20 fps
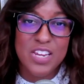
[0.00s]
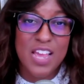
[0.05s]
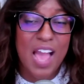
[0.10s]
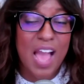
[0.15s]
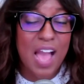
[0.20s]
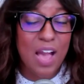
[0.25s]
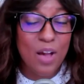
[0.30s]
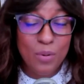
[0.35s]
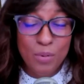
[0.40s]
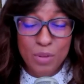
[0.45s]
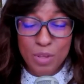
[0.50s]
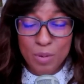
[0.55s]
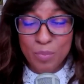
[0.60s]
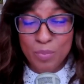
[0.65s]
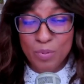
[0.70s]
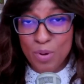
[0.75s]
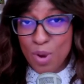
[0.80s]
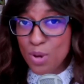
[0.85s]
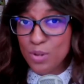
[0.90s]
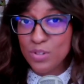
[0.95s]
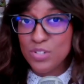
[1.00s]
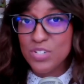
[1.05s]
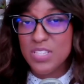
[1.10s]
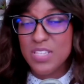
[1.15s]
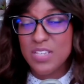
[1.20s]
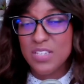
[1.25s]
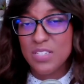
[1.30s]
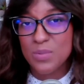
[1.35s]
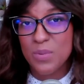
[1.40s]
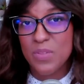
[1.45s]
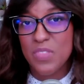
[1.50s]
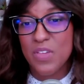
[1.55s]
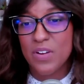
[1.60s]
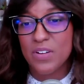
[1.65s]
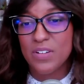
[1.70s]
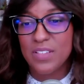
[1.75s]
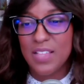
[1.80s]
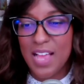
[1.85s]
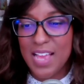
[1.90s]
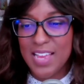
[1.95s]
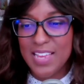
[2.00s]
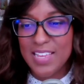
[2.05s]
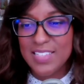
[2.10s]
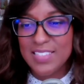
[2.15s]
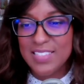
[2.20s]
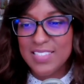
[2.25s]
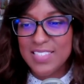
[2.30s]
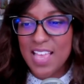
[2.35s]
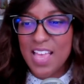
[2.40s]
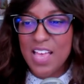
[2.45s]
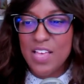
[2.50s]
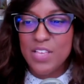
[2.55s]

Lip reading: how we approach this with our clients